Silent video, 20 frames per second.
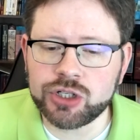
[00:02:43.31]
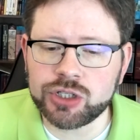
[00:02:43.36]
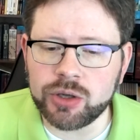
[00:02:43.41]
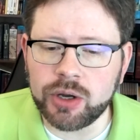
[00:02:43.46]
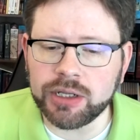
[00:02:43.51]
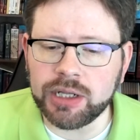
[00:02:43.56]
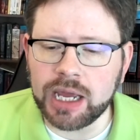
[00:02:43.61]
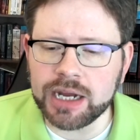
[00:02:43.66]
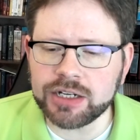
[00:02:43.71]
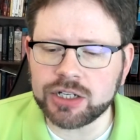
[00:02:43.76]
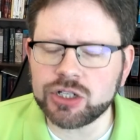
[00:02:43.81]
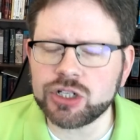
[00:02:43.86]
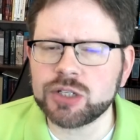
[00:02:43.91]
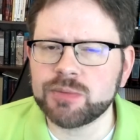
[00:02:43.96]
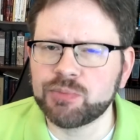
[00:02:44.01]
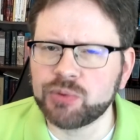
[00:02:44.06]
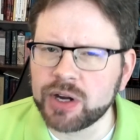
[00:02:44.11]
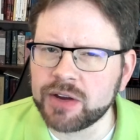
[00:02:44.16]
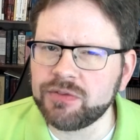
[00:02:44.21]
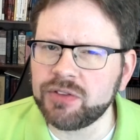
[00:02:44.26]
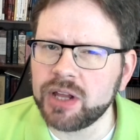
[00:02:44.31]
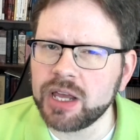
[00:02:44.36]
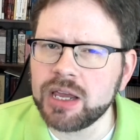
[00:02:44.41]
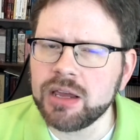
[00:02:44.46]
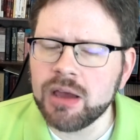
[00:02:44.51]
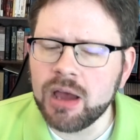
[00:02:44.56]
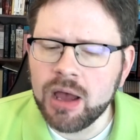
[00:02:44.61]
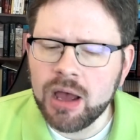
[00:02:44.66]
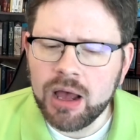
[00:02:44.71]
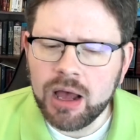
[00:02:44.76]
So I'd like to just briefly
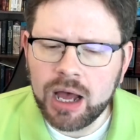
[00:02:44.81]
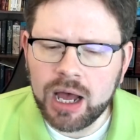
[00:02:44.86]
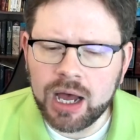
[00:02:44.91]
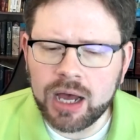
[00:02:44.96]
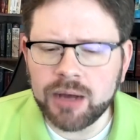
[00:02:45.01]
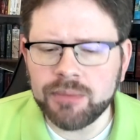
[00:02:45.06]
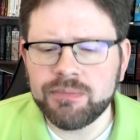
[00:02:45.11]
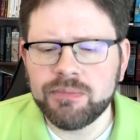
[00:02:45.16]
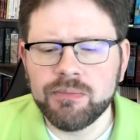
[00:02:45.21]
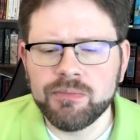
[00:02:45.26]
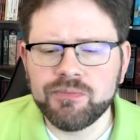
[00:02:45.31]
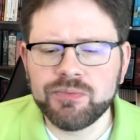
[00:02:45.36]
uh,